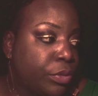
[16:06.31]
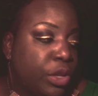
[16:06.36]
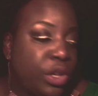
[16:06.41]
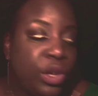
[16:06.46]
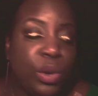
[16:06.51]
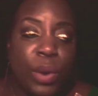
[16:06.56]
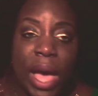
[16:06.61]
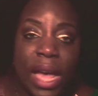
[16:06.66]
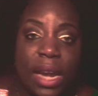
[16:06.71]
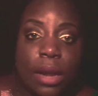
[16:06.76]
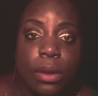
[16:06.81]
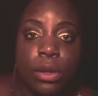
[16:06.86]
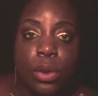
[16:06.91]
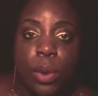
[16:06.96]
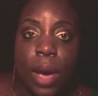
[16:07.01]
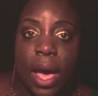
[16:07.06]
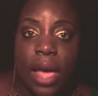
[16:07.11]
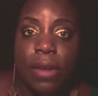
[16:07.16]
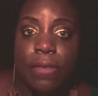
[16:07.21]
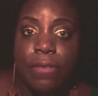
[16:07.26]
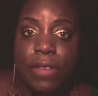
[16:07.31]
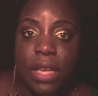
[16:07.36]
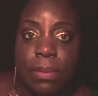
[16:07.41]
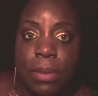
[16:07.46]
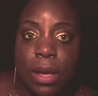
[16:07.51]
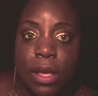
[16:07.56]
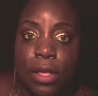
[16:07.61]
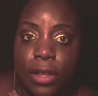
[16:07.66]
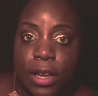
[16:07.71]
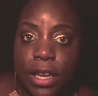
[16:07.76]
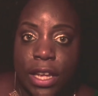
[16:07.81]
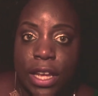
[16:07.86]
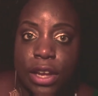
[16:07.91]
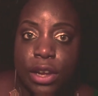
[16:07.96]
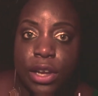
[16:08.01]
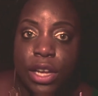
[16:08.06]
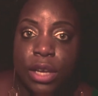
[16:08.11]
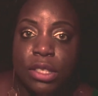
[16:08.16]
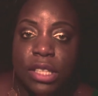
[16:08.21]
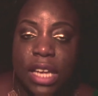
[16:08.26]
you had a female in
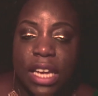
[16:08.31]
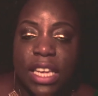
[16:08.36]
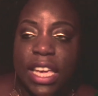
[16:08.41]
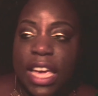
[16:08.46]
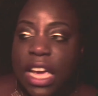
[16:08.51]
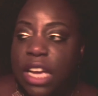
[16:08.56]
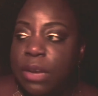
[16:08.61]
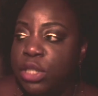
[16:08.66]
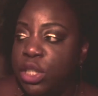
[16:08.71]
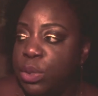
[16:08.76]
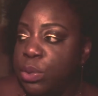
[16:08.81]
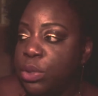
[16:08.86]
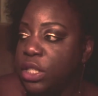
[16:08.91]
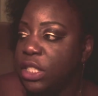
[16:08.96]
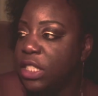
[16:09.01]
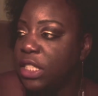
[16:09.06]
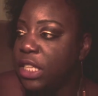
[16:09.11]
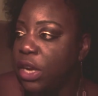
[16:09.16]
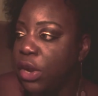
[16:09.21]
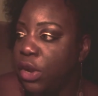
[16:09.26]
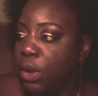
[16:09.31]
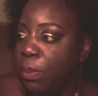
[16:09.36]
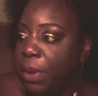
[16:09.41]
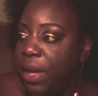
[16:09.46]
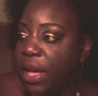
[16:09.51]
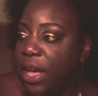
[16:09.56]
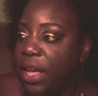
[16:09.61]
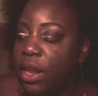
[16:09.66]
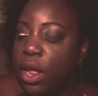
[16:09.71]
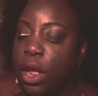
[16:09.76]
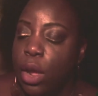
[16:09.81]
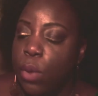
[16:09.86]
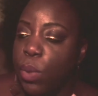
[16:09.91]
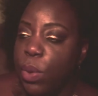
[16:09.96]
here? He was like, yeah, she was just sitting on the bed.